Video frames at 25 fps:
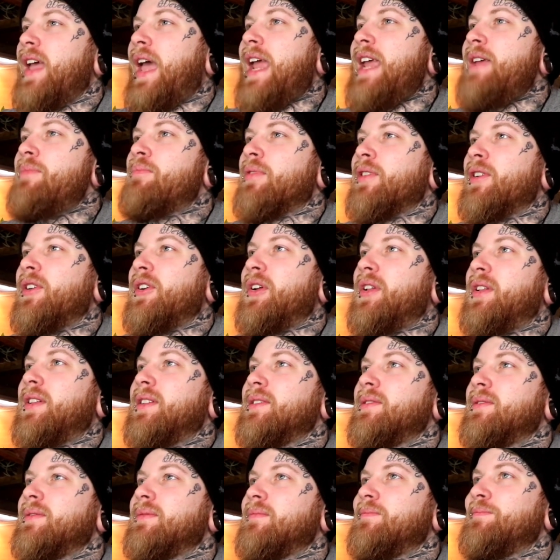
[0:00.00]

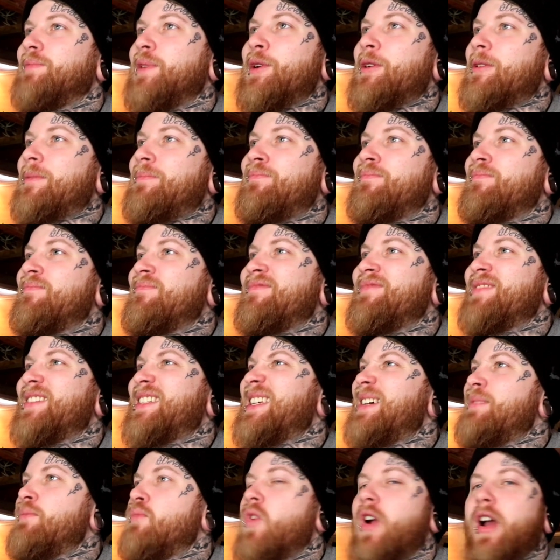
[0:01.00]
April or
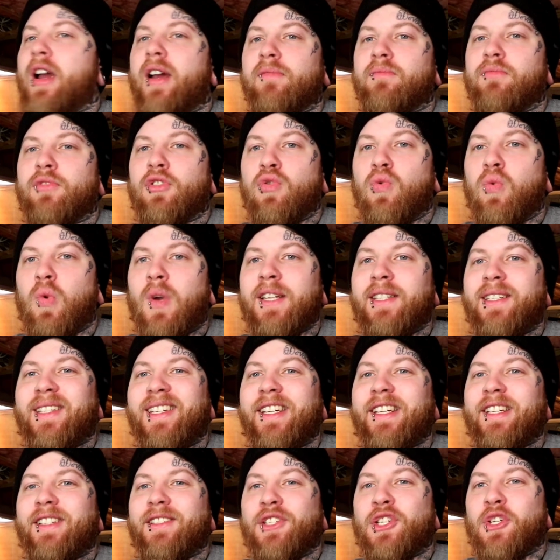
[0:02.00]
somewhere,
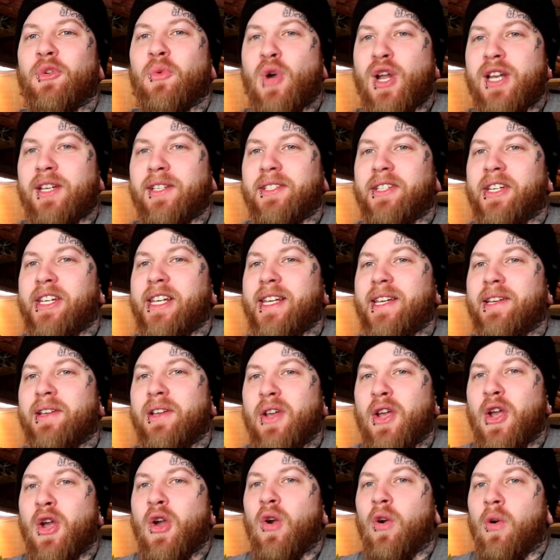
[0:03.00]
2020.
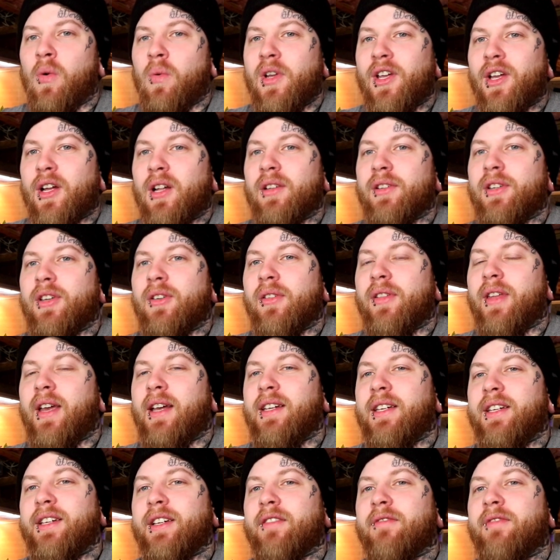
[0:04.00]
We all know
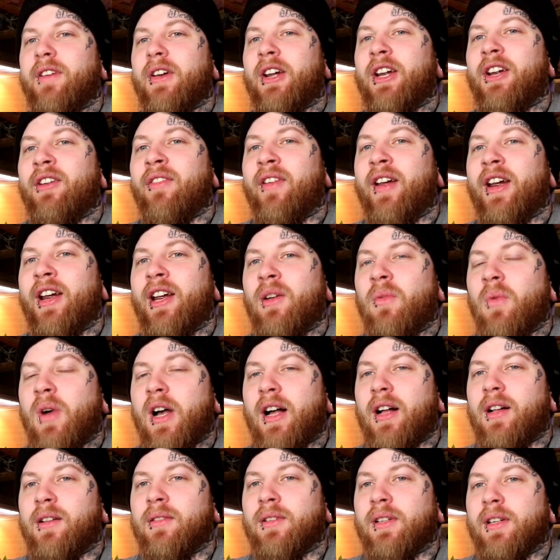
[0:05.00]
that year very, very
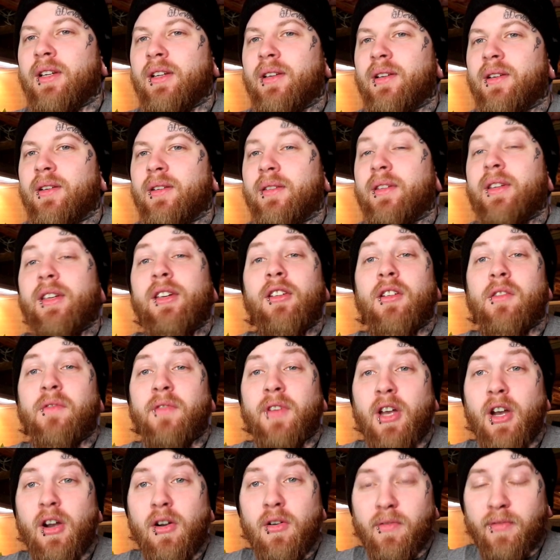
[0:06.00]
well. The year
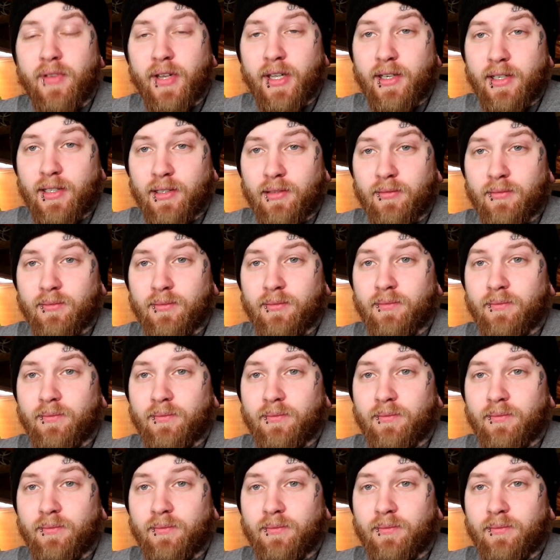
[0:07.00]
of COVID.